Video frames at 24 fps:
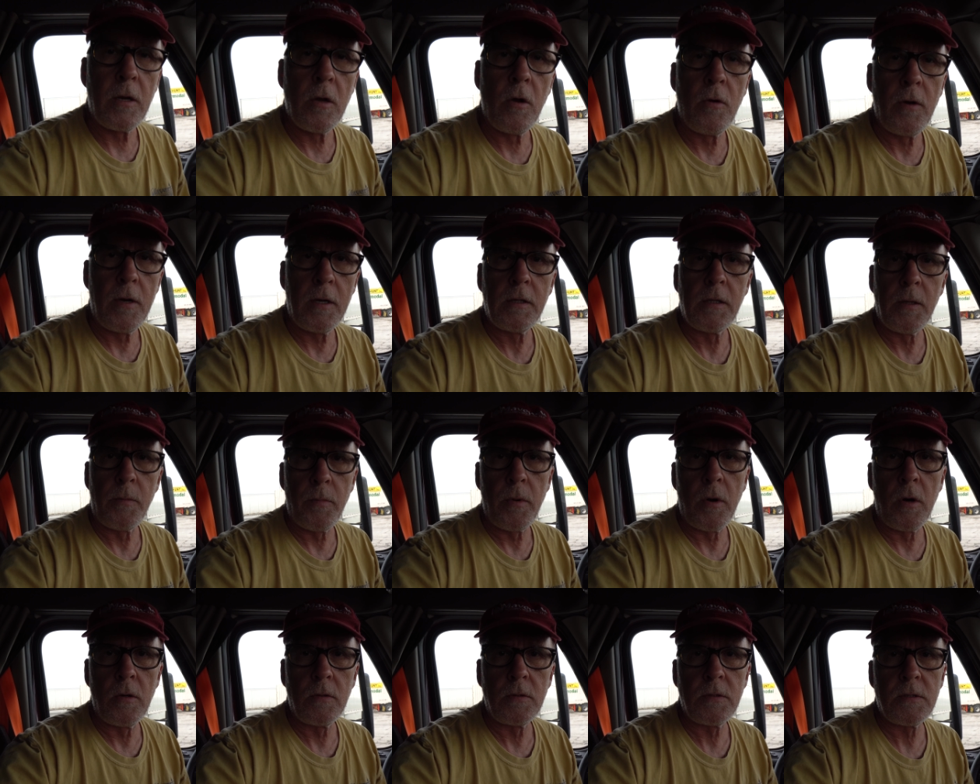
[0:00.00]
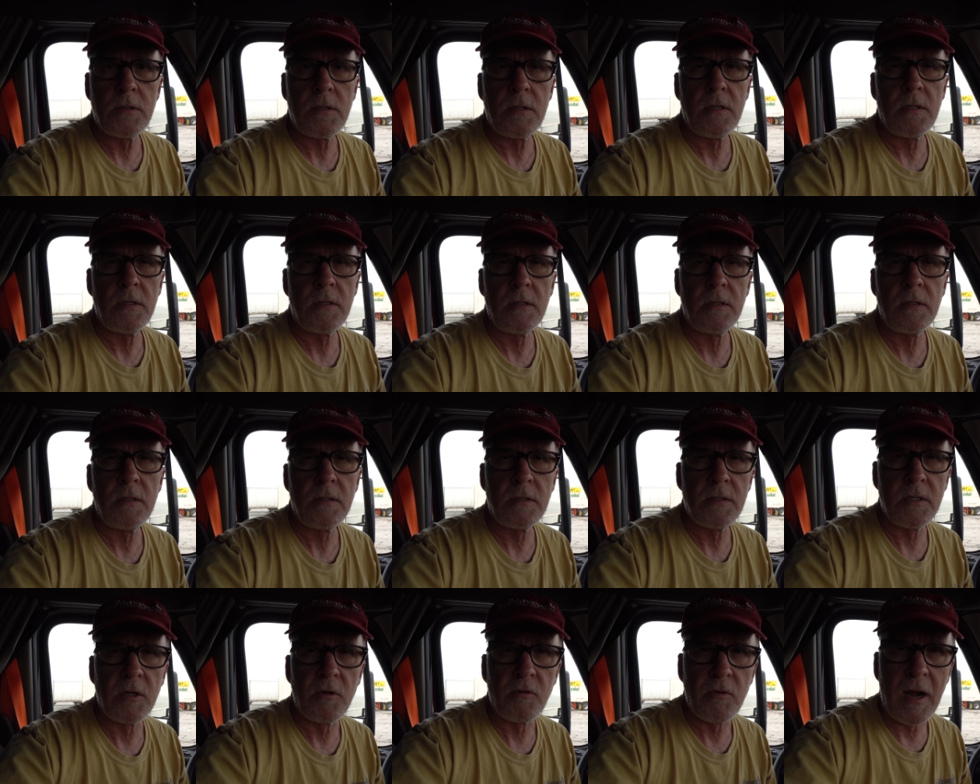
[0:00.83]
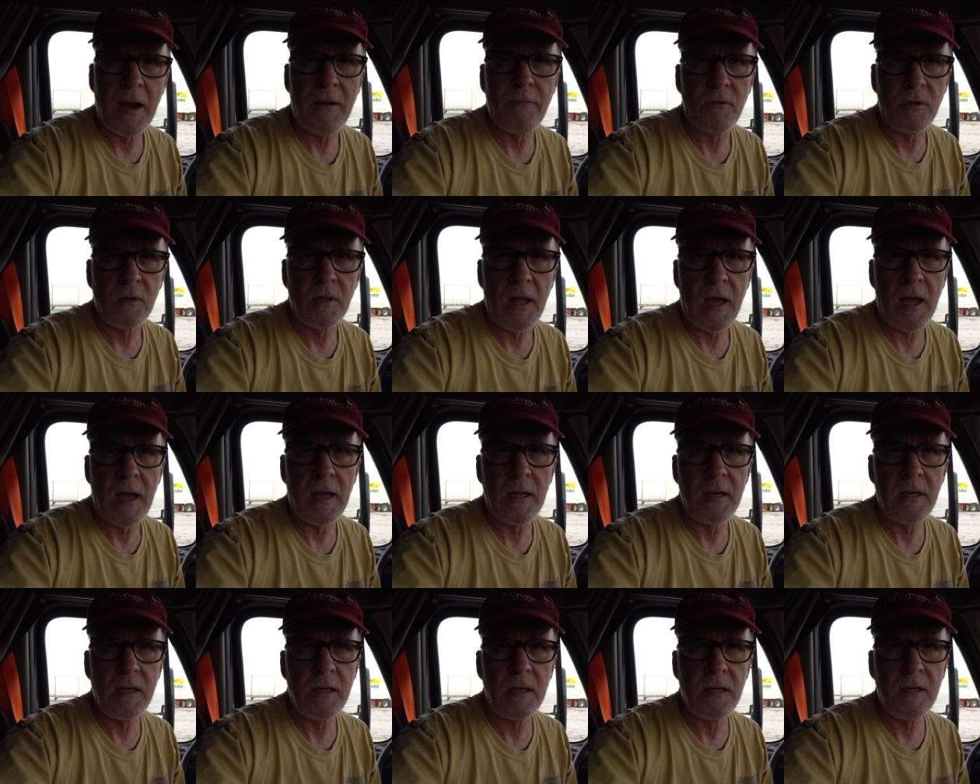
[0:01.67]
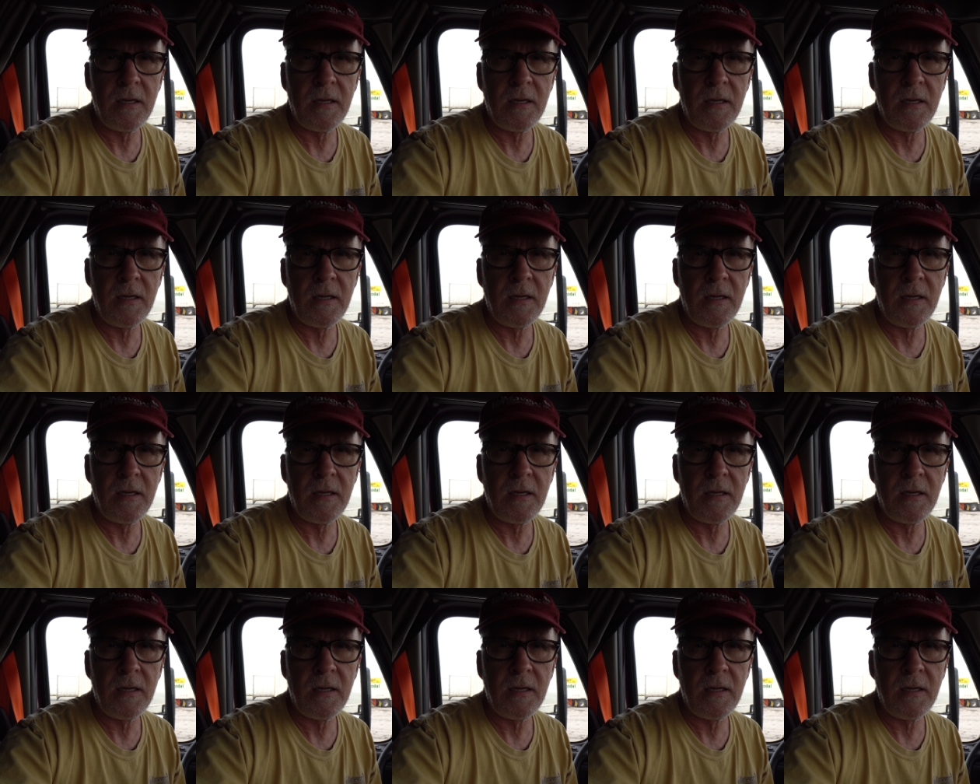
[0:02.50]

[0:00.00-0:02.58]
I go get the boats. It's a gravel lot